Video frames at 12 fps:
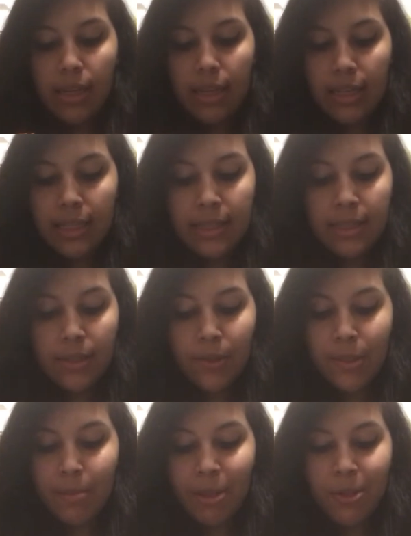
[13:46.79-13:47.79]
It still
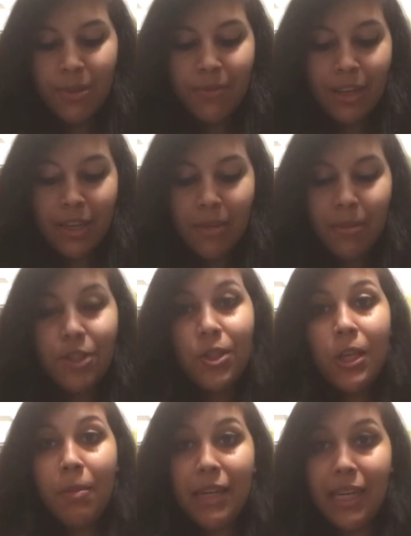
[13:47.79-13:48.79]
smells very much
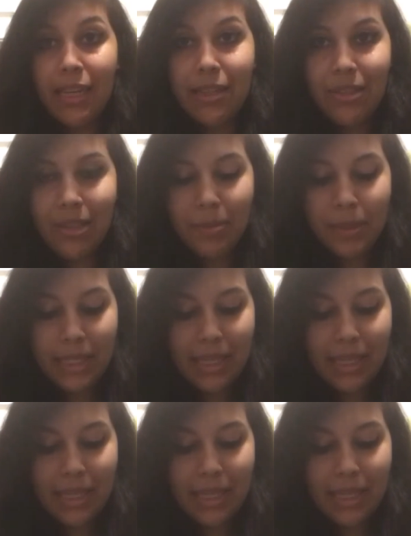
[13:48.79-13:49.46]
like banana chips,